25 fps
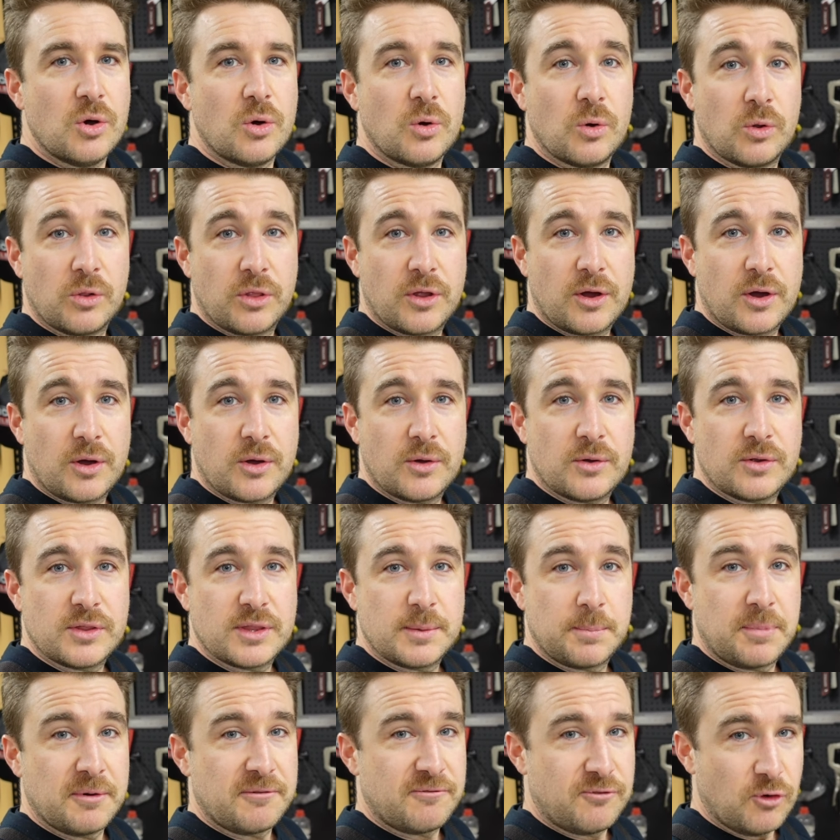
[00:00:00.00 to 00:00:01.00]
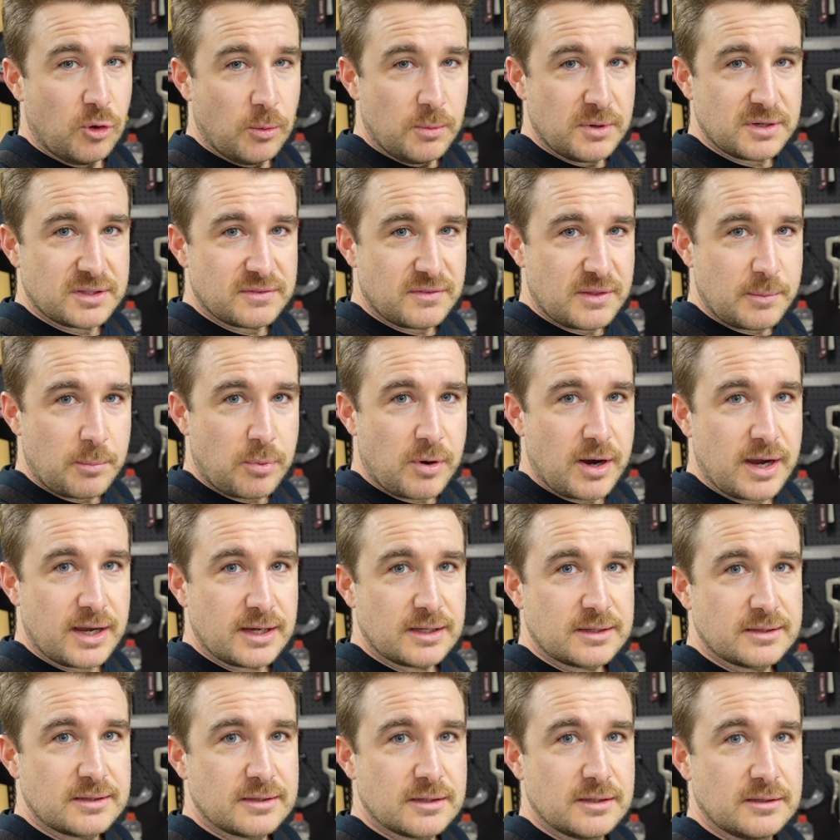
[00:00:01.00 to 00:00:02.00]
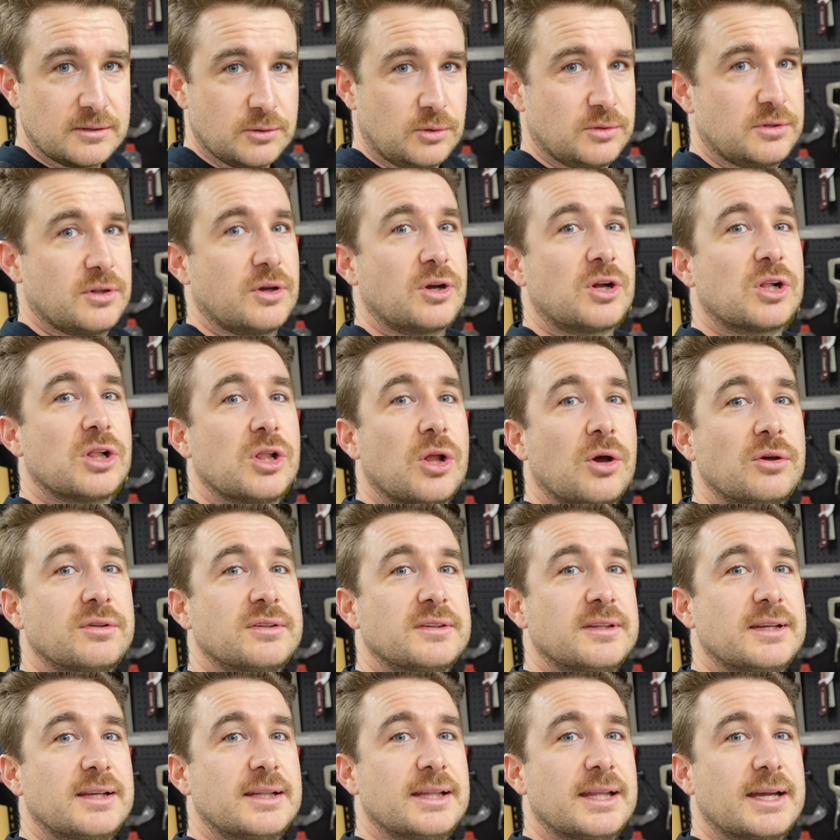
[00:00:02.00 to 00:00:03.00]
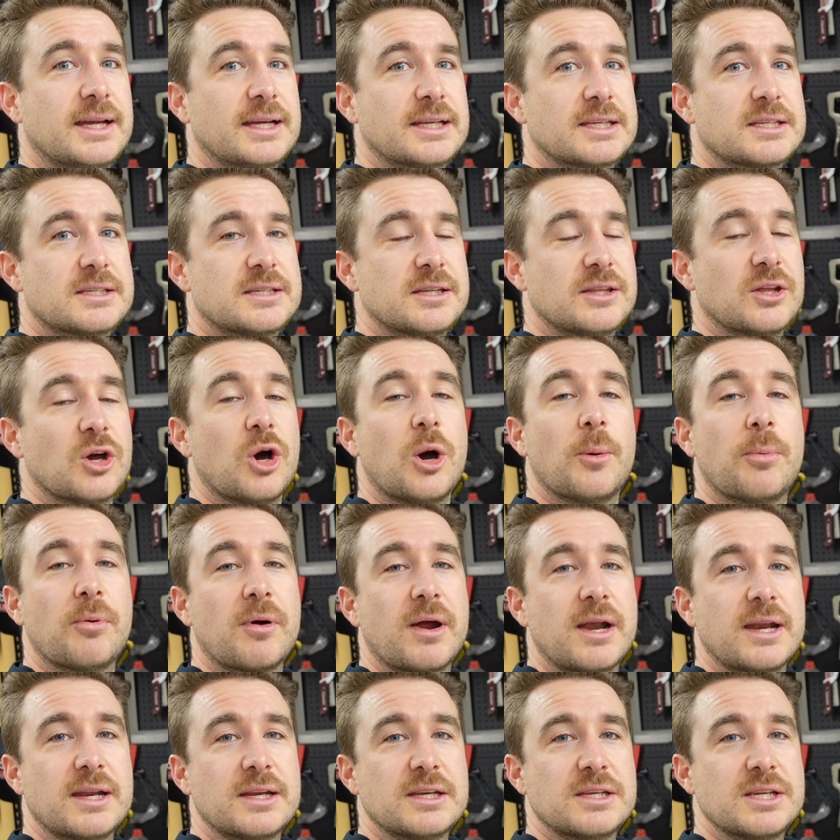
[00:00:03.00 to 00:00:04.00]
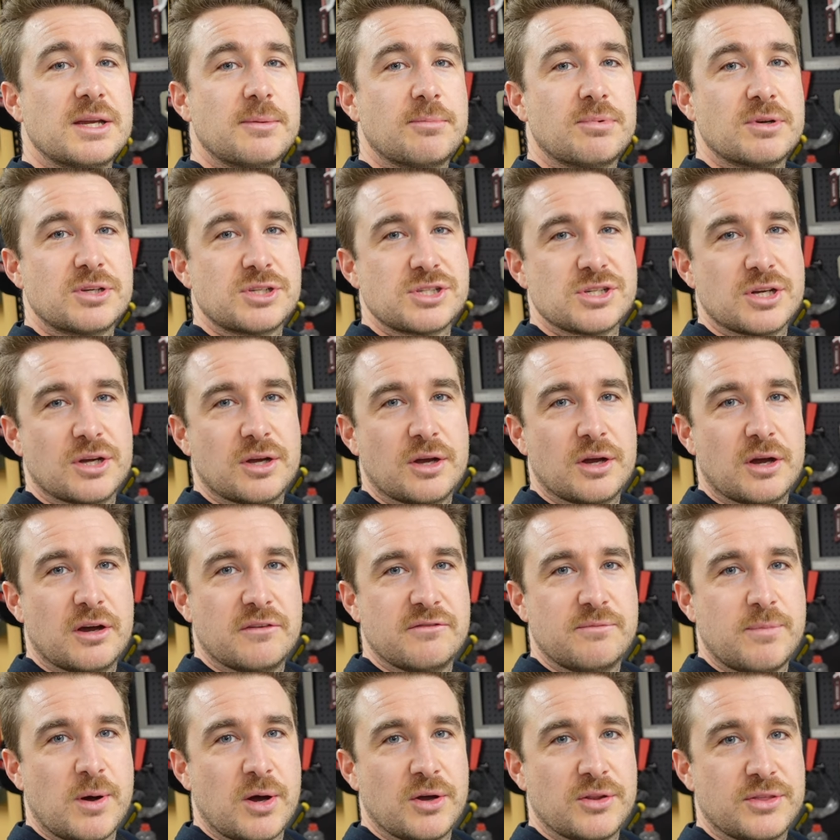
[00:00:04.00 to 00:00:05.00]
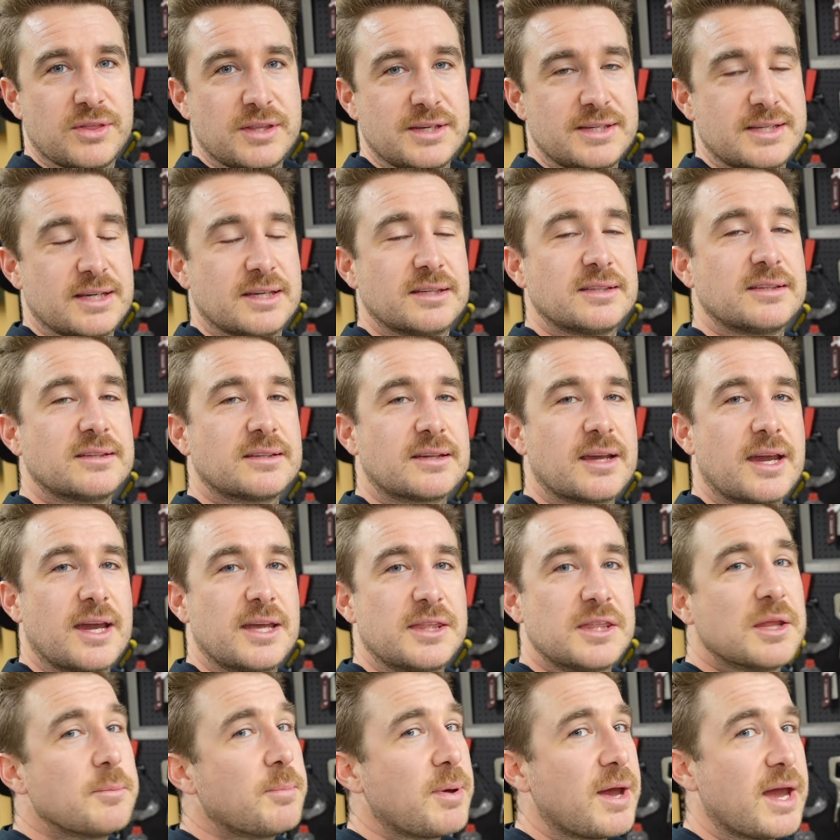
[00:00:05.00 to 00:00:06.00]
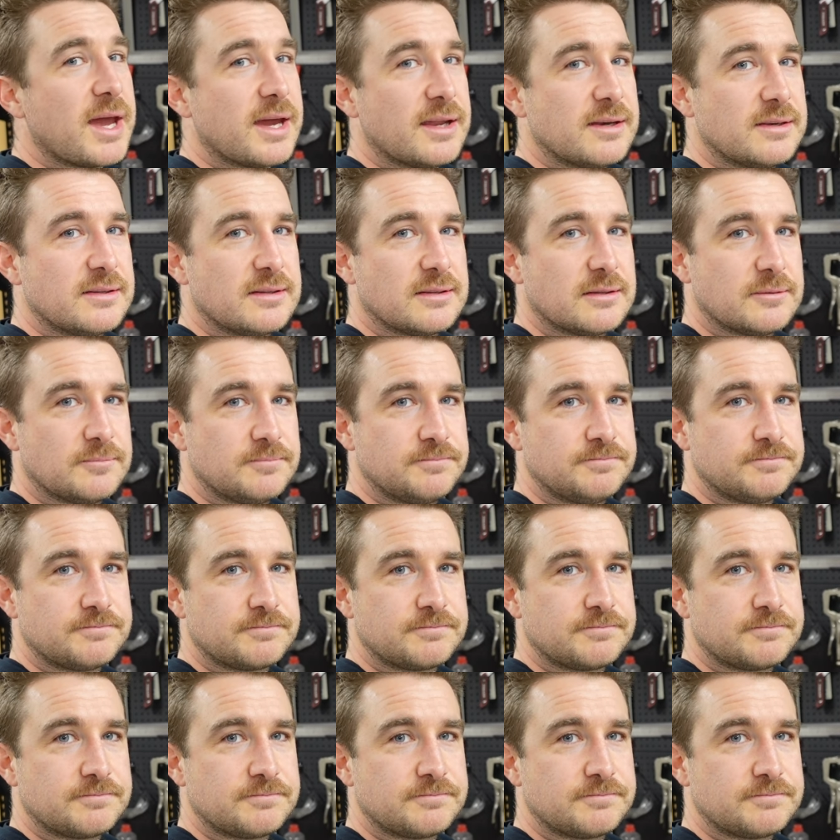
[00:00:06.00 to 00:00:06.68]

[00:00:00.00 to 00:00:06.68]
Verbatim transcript: although the performance of the brakes is also closely linked to the operating temperature of both the disc and the pads.